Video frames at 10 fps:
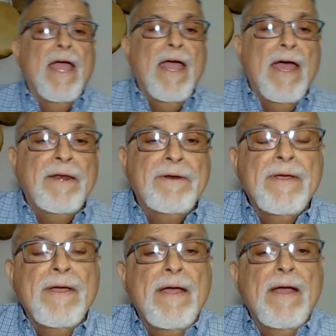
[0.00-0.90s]
and
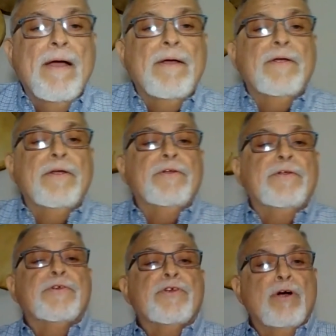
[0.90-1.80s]

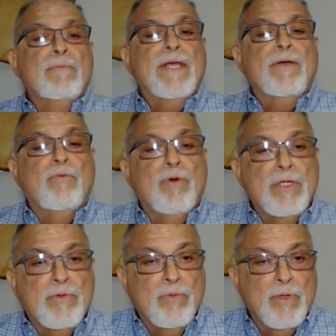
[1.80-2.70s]
show me
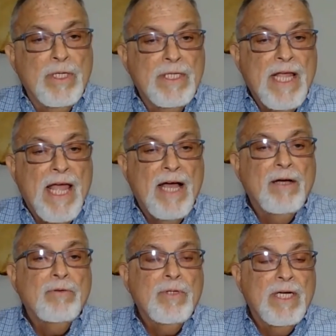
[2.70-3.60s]
which one,
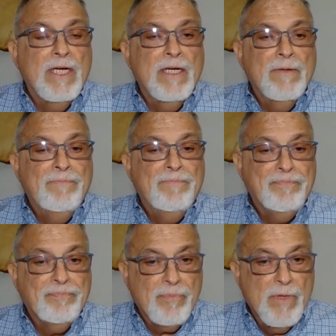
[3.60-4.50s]
how
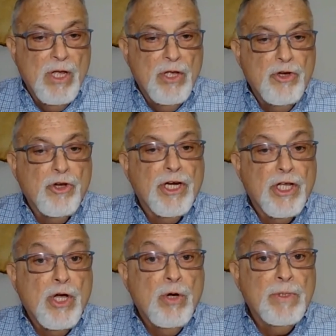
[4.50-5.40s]
you're going
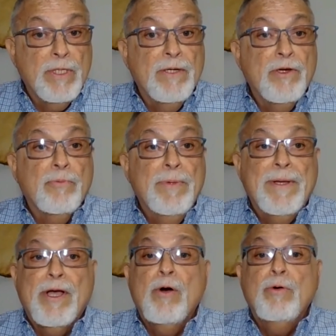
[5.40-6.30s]
to code it. You'll
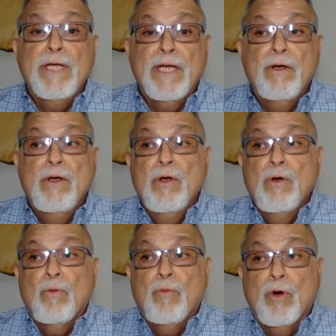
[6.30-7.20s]
be coding
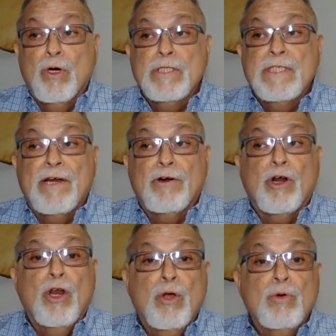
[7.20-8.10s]
words that are
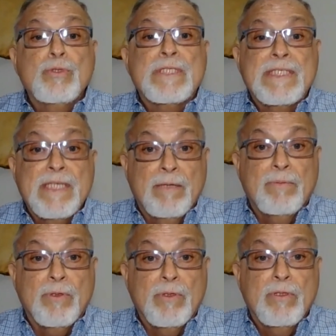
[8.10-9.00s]
closed
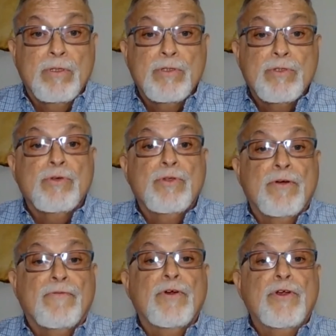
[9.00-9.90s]
syllable. So
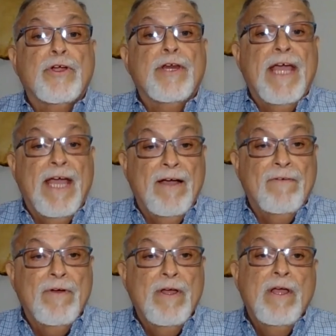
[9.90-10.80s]
therefore you're going to
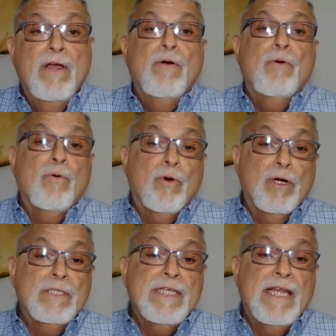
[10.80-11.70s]
have
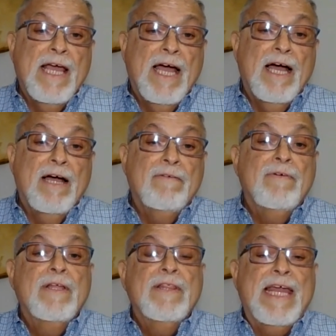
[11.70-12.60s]
words
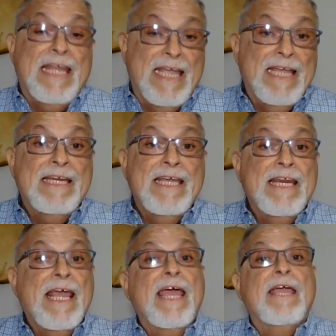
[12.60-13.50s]
that end
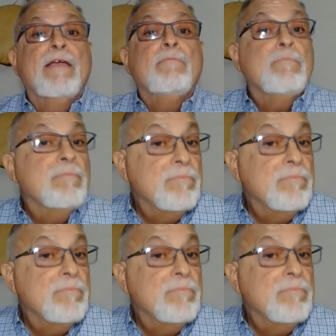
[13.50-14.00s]
in a